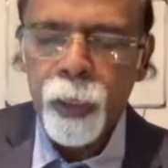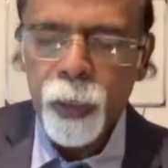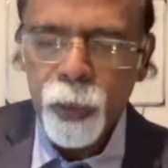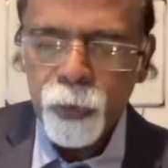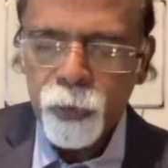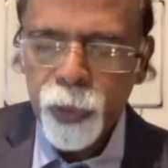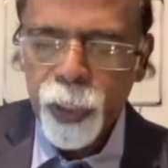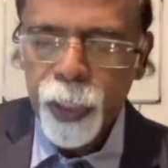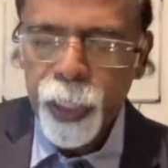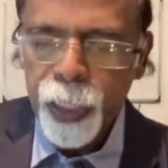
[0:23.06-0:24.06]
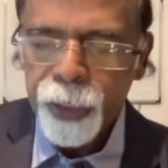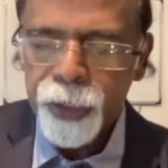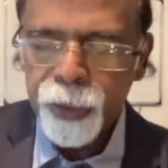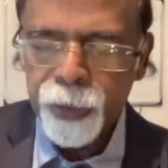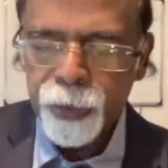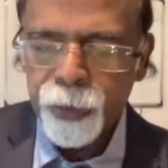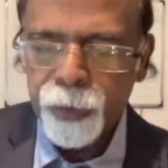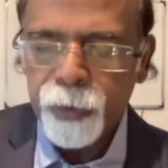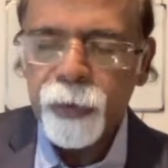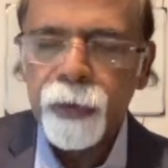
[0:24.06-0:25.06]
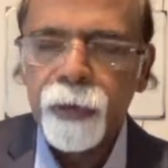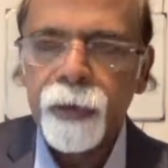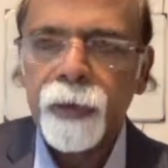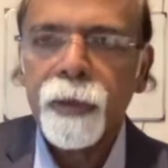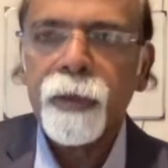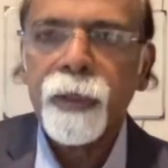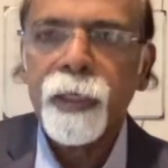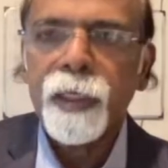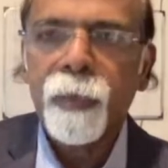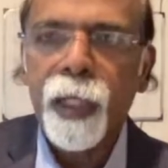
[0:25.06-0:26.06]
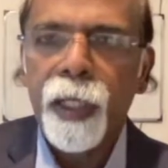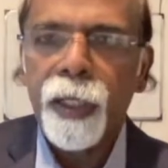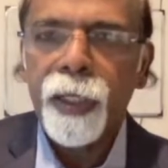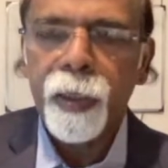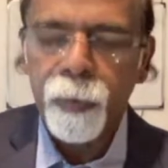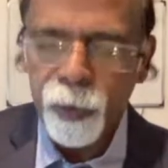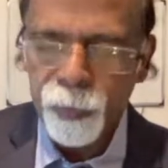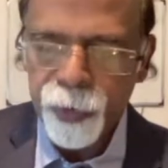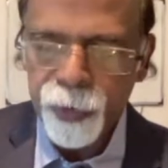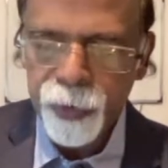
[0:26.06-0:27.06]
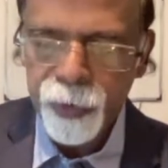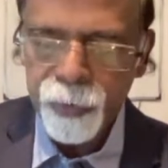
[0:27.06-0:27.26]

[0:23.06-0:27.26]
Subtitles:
how an action is planned and implemented